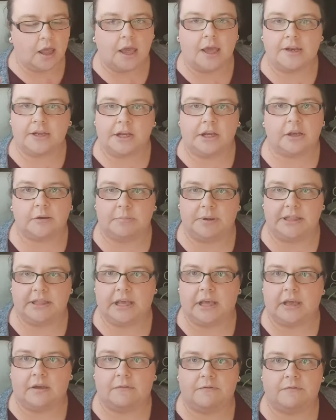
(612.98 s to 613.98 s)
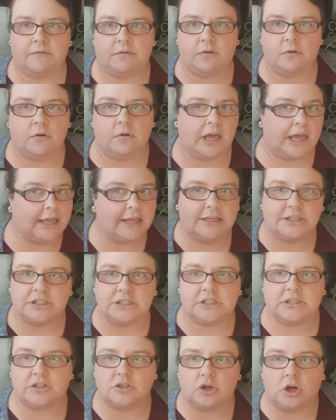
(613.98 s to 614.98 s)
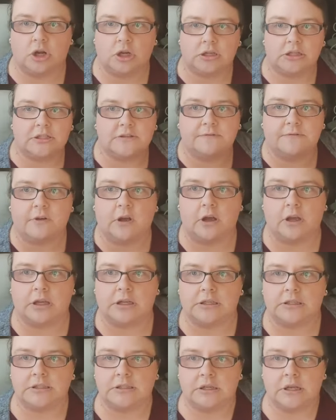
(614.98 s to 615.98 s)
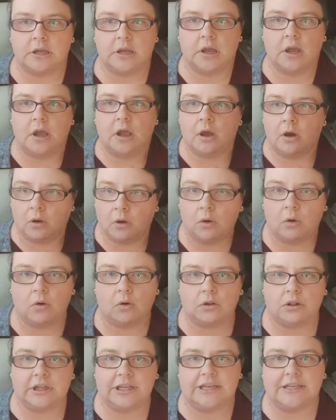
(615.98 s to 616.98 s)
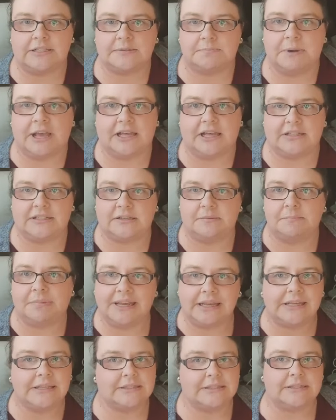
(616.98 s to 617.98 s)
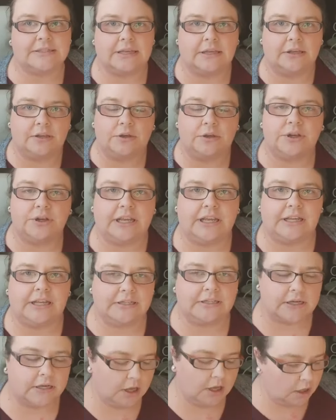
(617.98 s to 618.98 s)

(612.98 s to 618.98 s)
and you could be there for ages trying to find all these pattern pieces that you need.